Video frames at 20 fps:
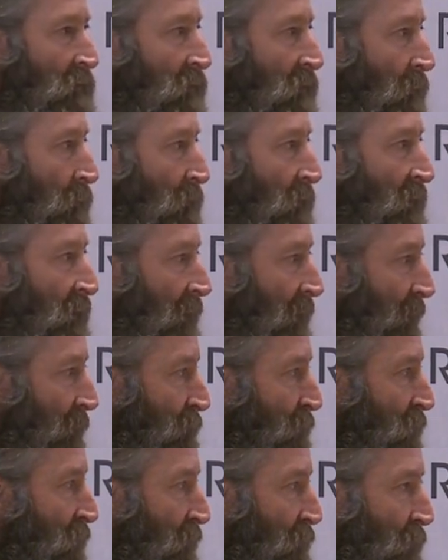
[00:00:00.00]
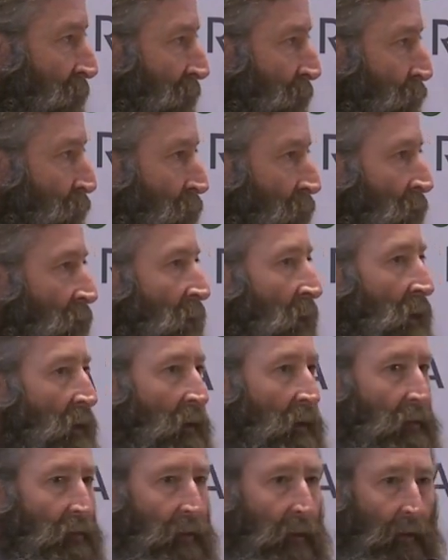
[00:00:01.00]
some teams of people
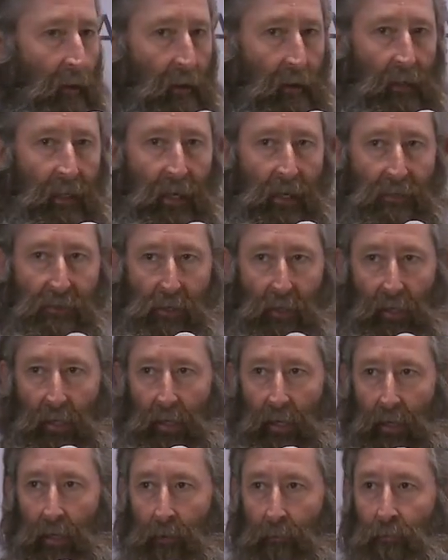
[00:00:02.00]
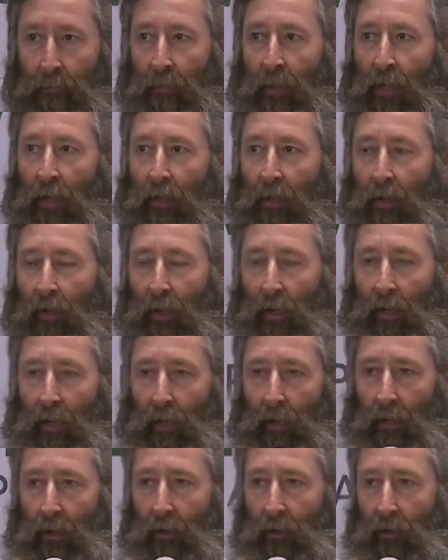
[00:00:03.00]
that are out catching game
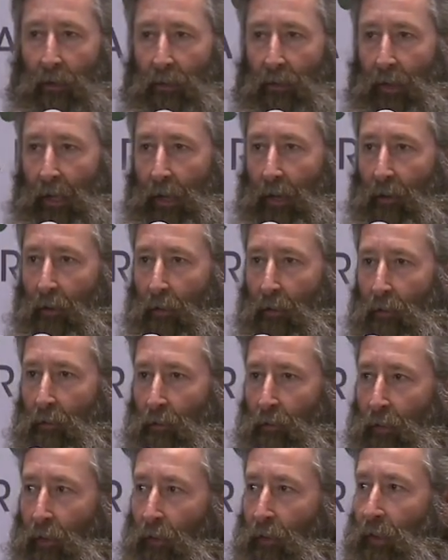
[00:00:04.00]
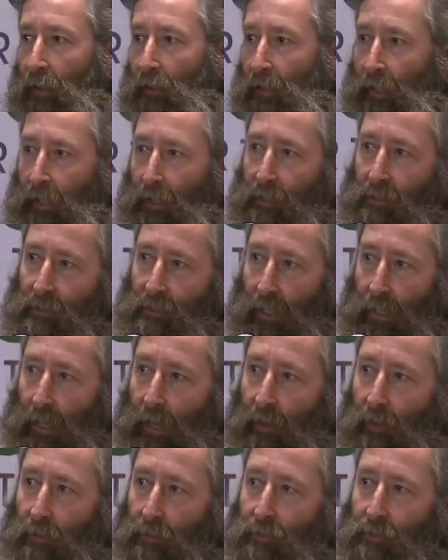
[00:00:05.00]
and they are learning the ins and
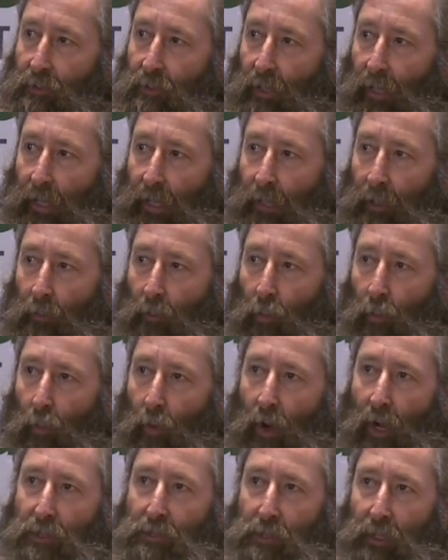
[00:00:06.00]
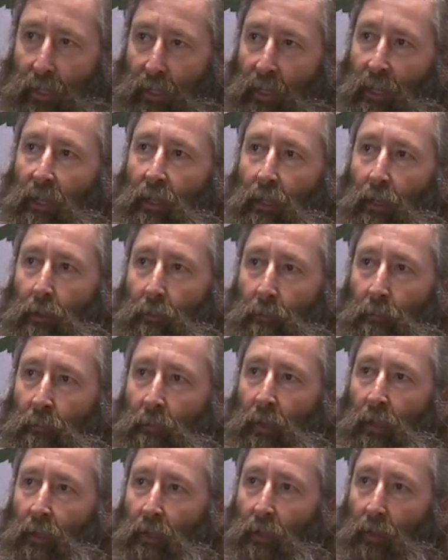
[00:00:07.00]
outs and watching
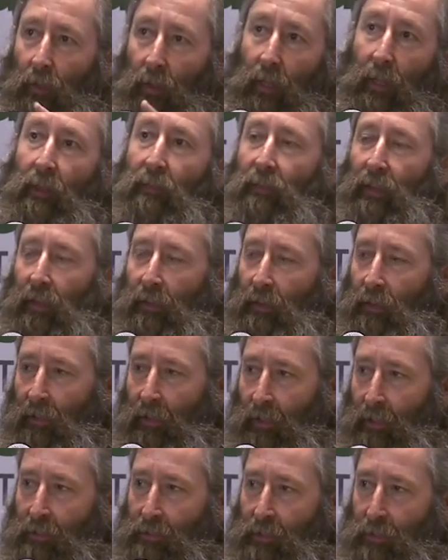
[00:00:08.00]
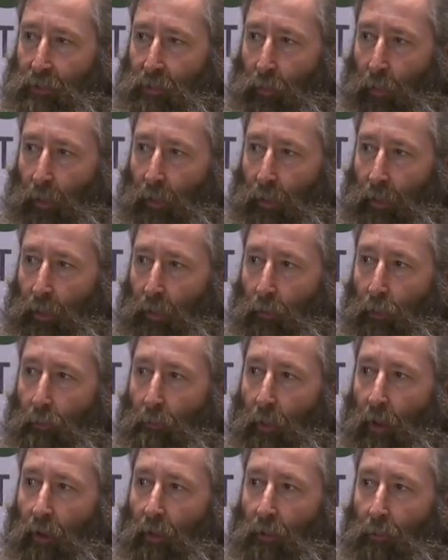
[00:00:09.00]
him live into this is really a
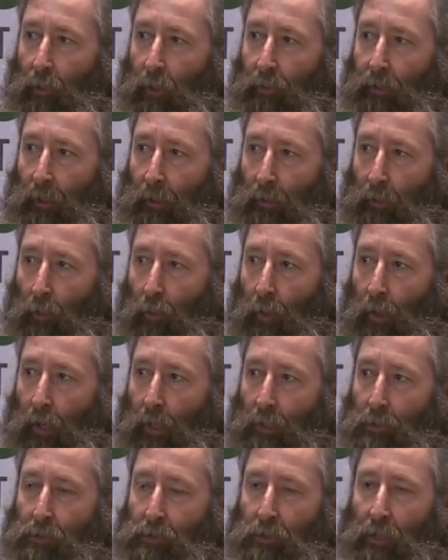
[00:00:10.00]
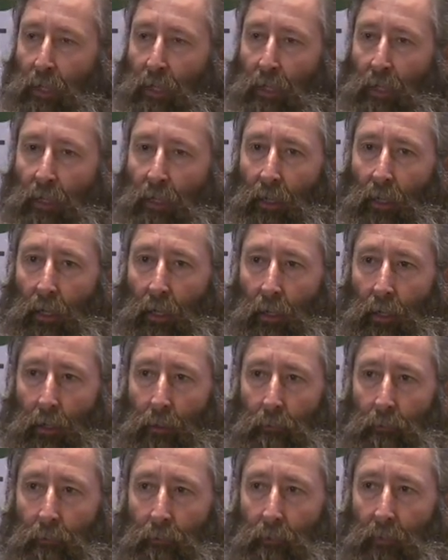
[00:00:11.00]
remarkable thing to watch.
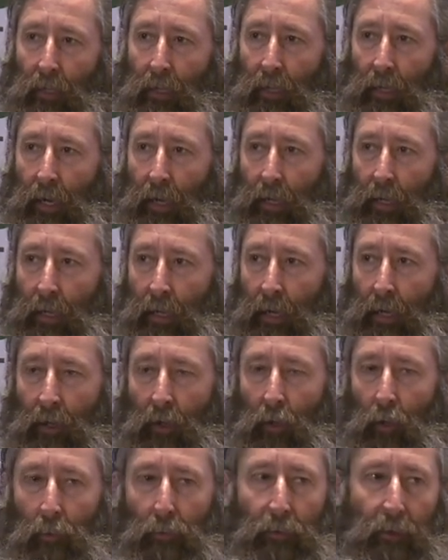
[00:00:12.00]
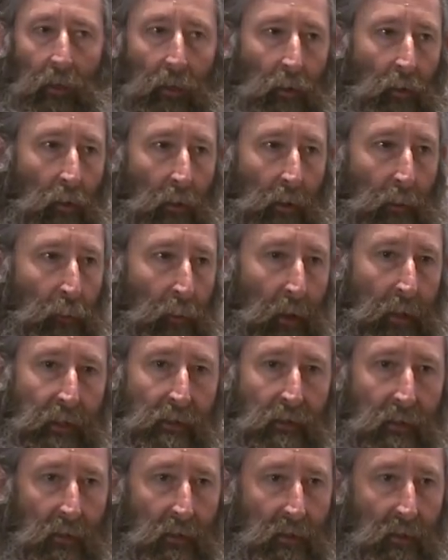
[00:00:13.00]
Um, and I and I hope that you'll
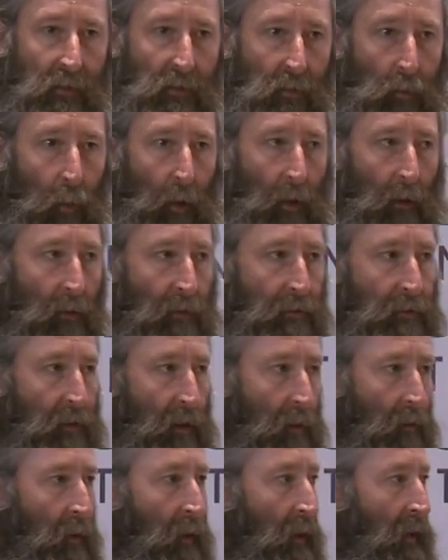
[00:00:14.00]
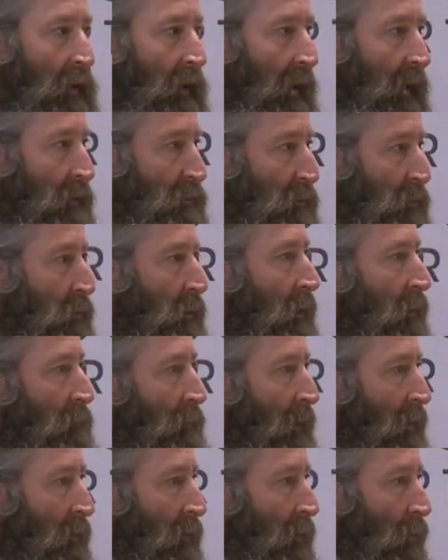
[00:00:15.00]
embrace this as well. So as you get
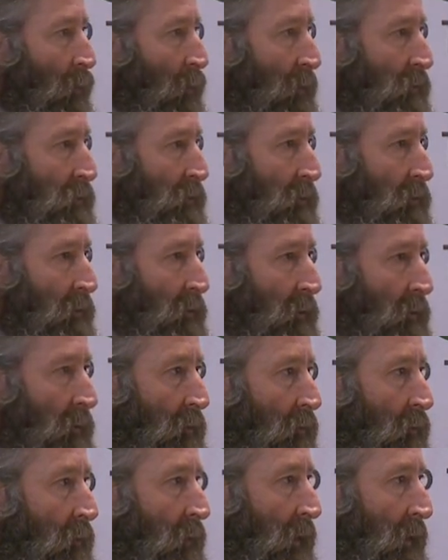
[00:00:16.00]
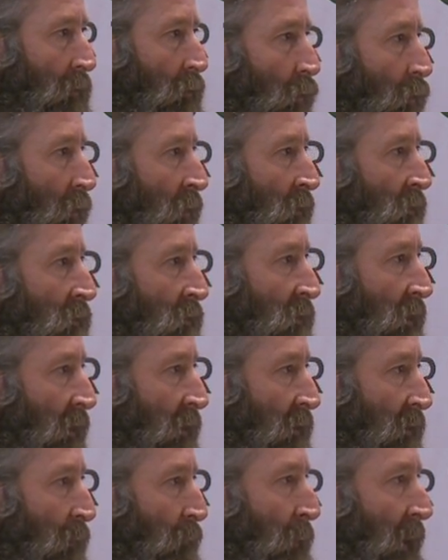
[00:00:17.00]
better at what you do, like Warren
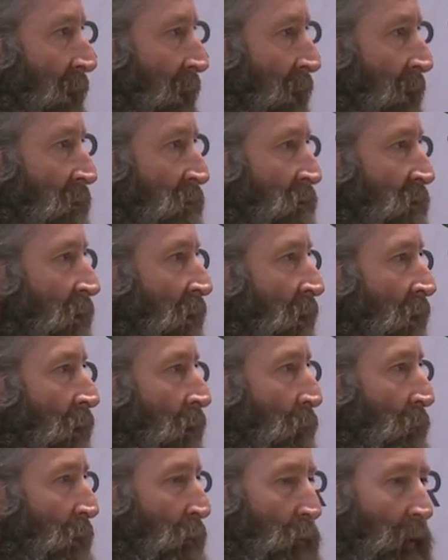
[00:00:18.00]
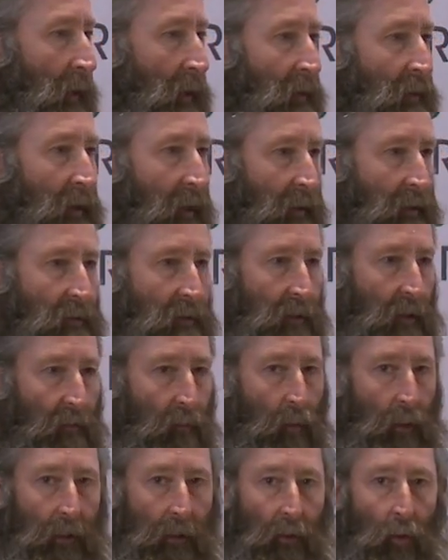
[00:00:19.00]
said in the past, people had a tendency of
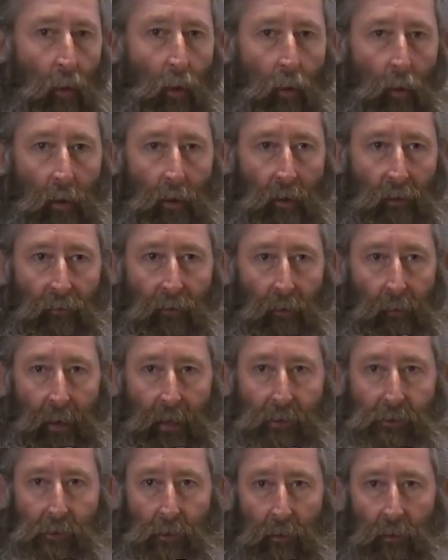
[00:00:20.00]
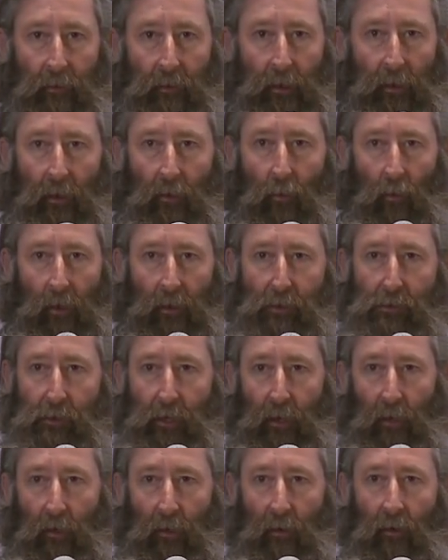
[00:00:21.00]
wanting to hoard information. They didn't want to
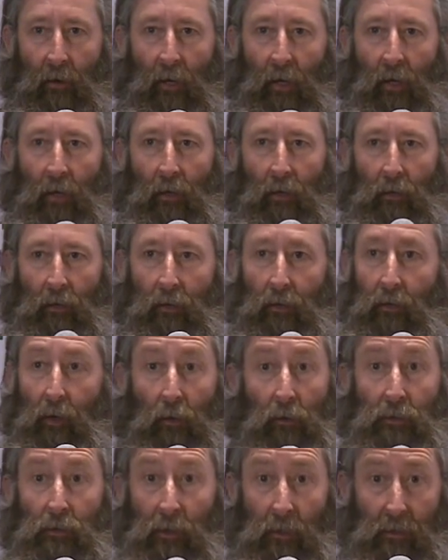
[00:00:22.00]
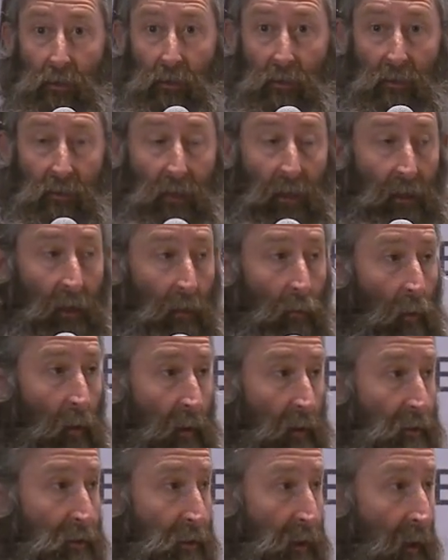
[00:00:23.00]
share dosages. They didn't
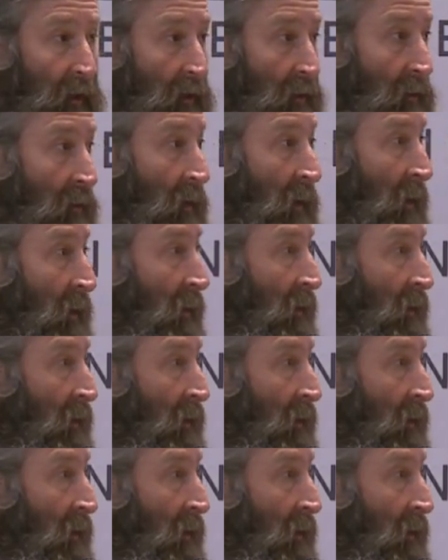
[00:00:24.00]
want to share